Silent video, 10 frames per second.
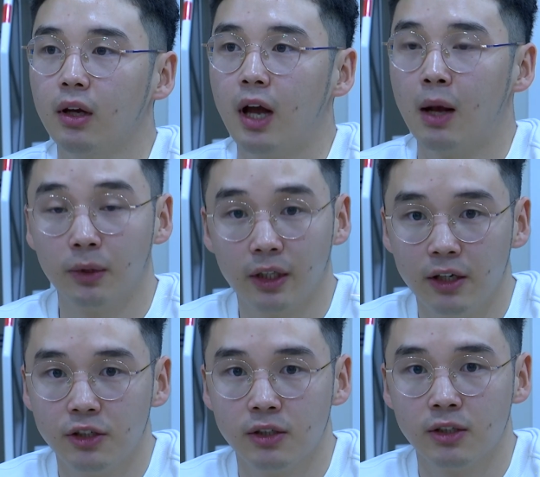
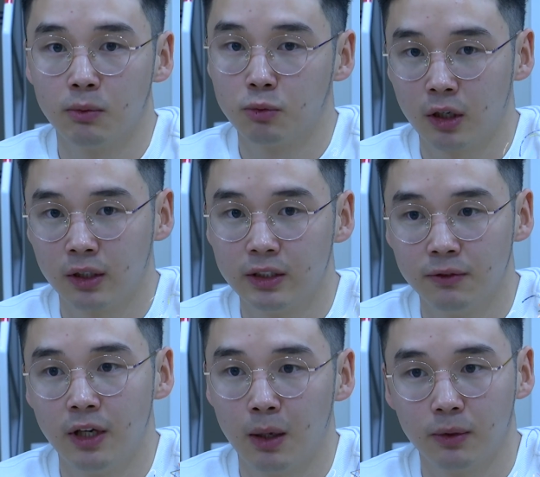applications and
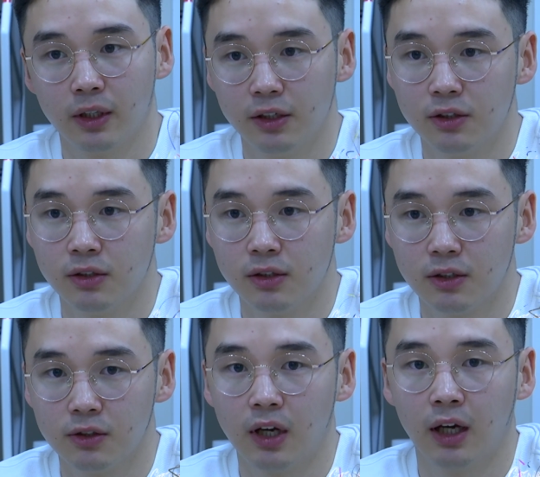productivity applications
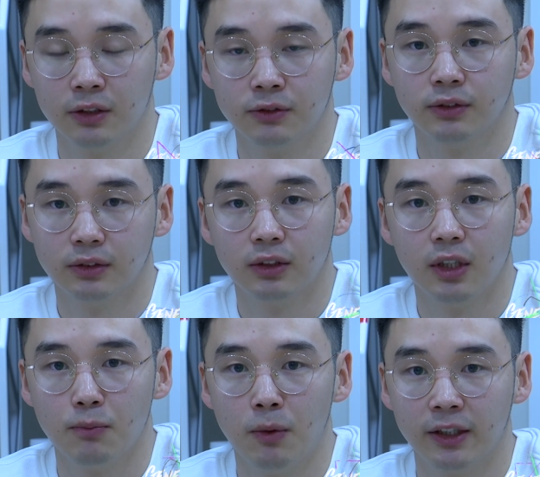to kind of
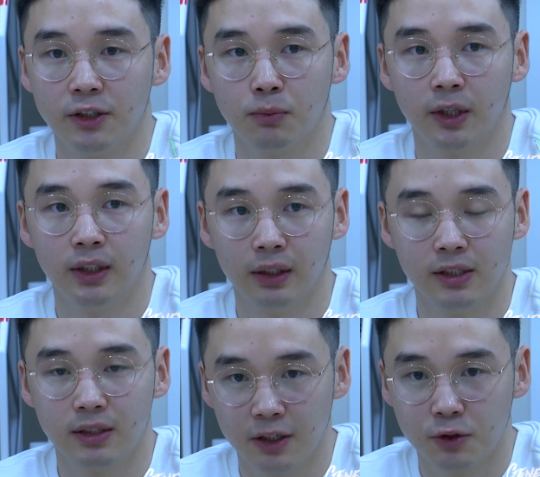manage my daily
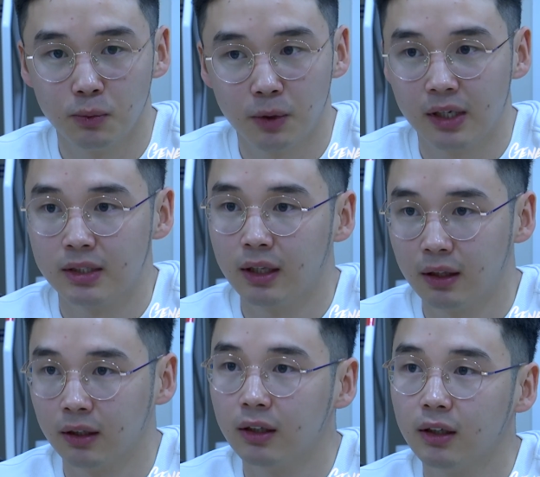schedule, because I
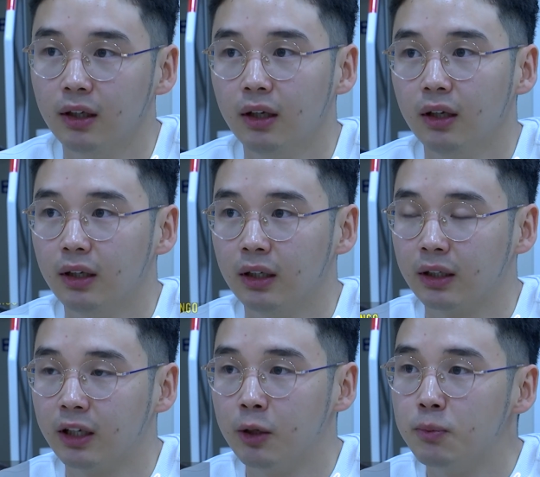think
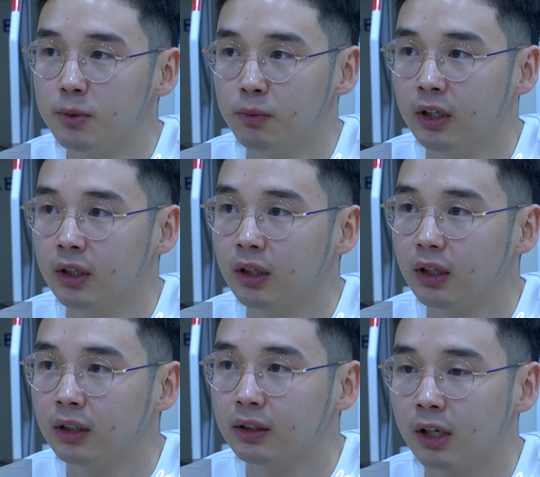
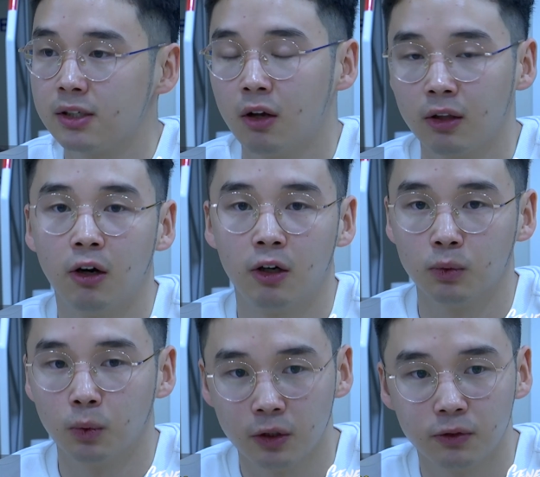it does all the hard
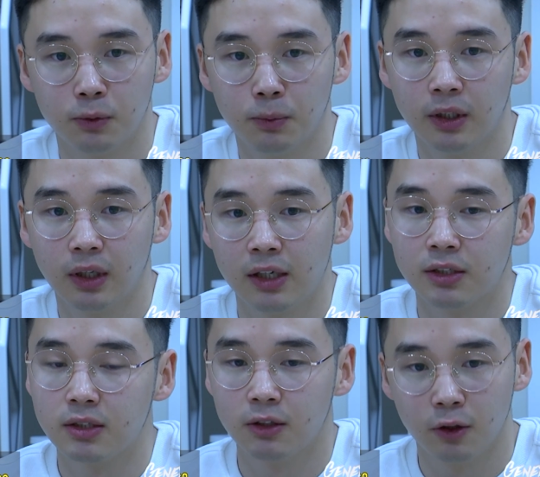work for me. I
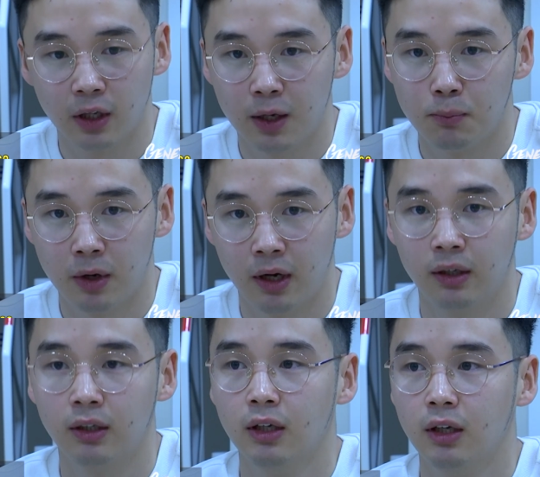just look at
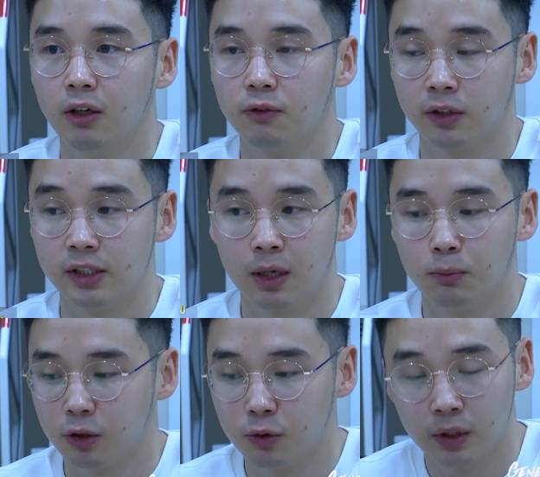my, for
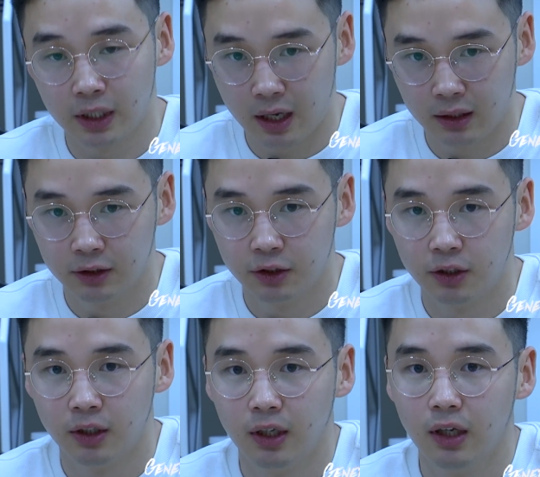example, Google
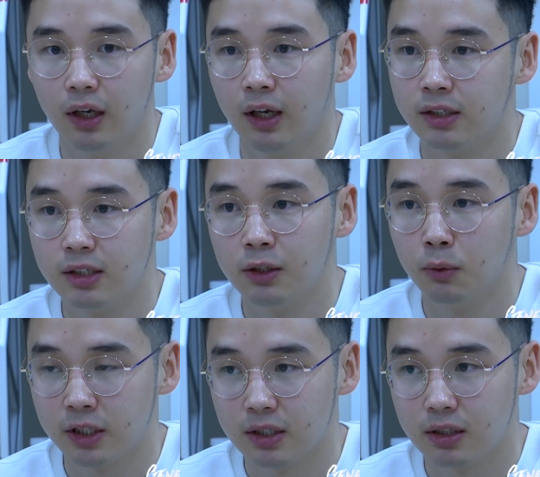Calendar and see
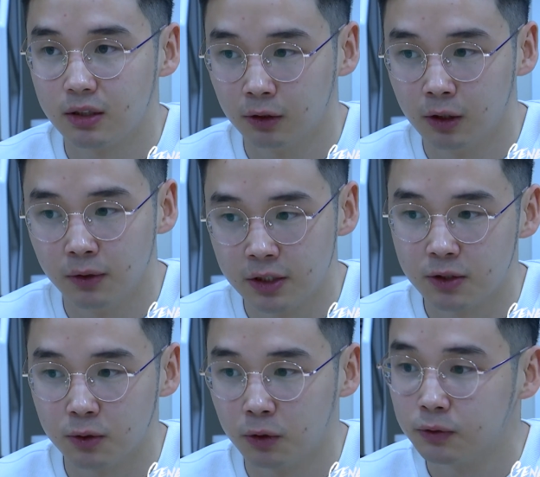what's in
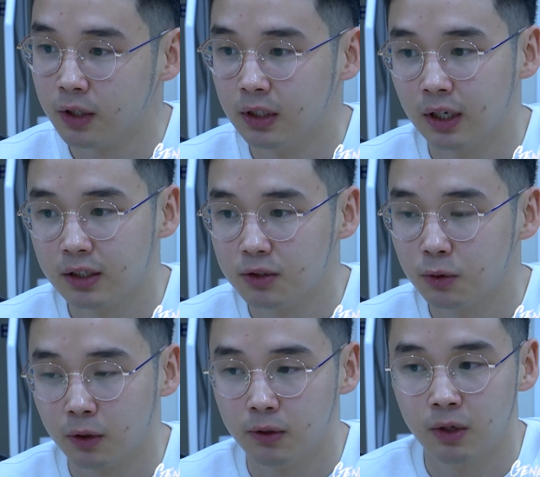store for the next
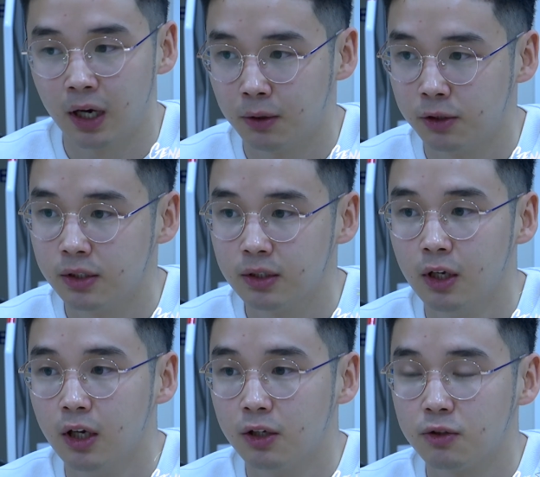2 or 3 hours.
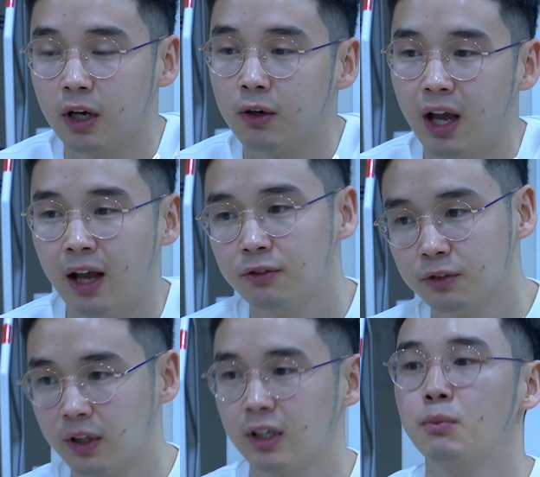So I don't have to
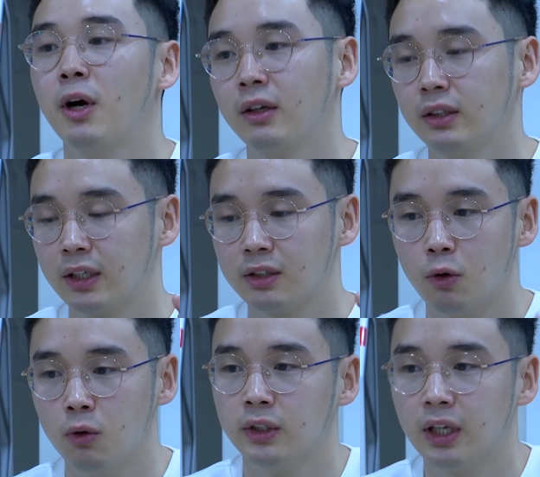think about the
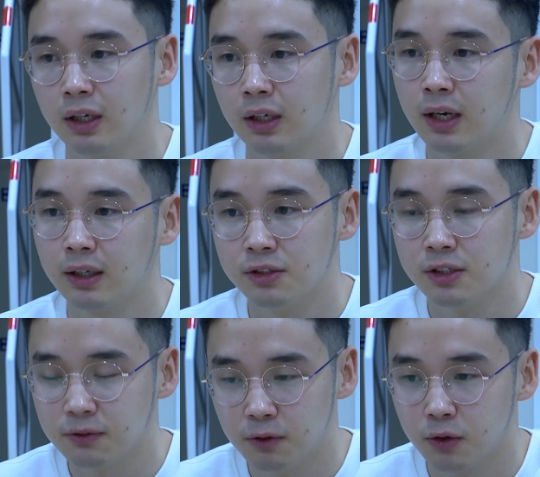whole day ahead. I can
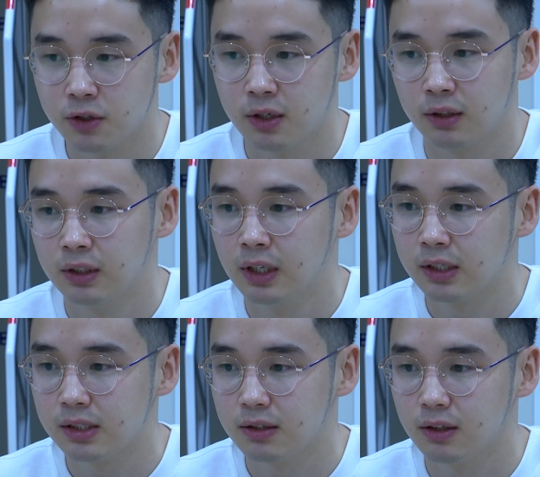just focus on the
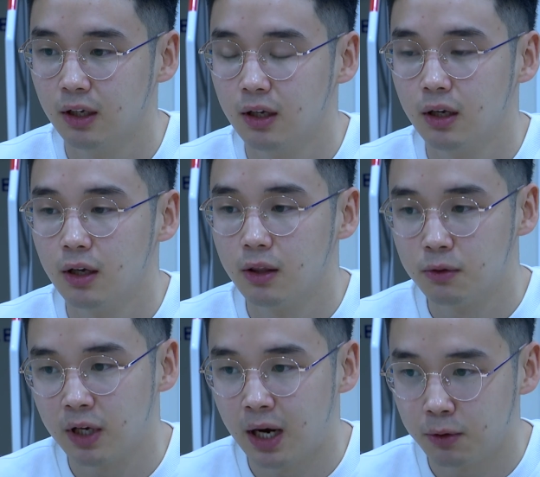next
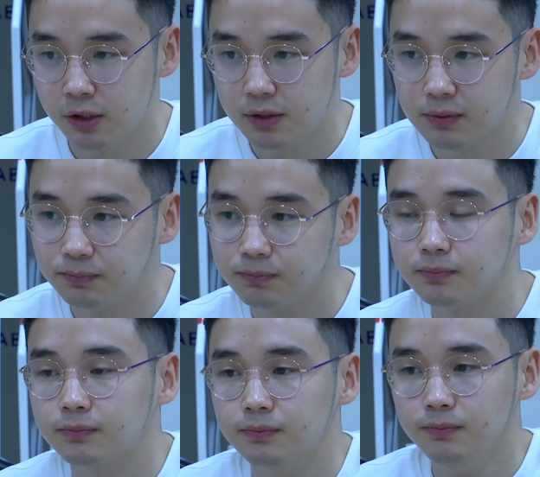3 hours.
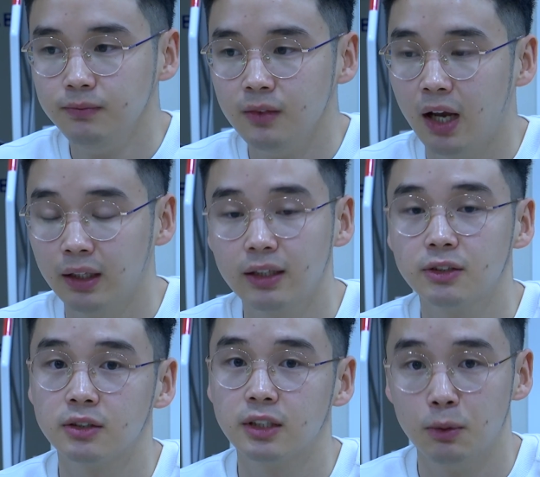I like
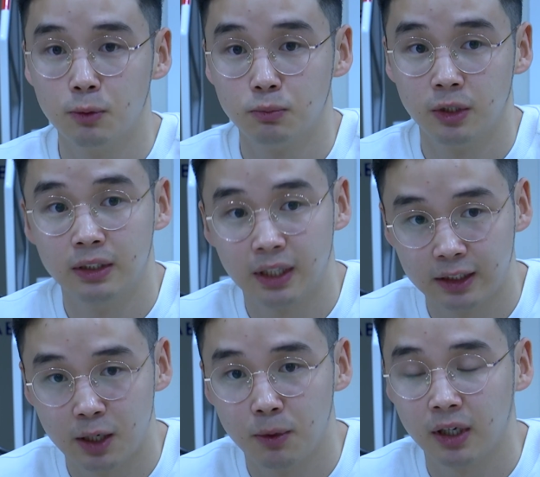to keep it pretty
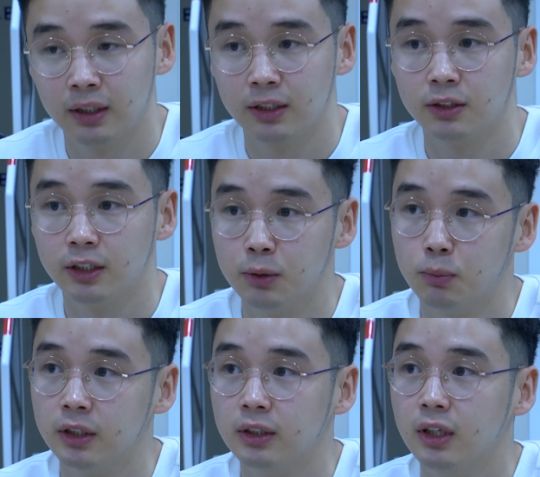dynamic. I like to keep
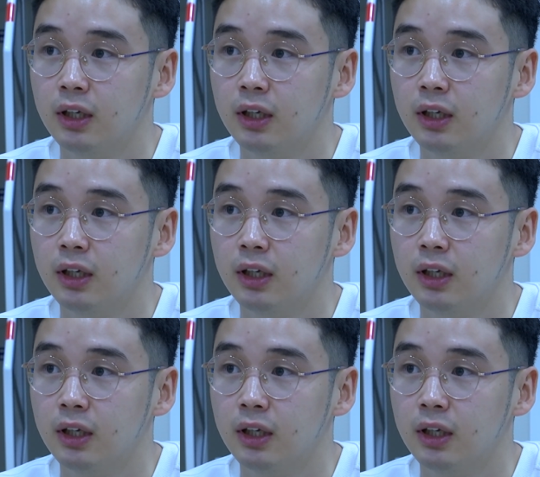it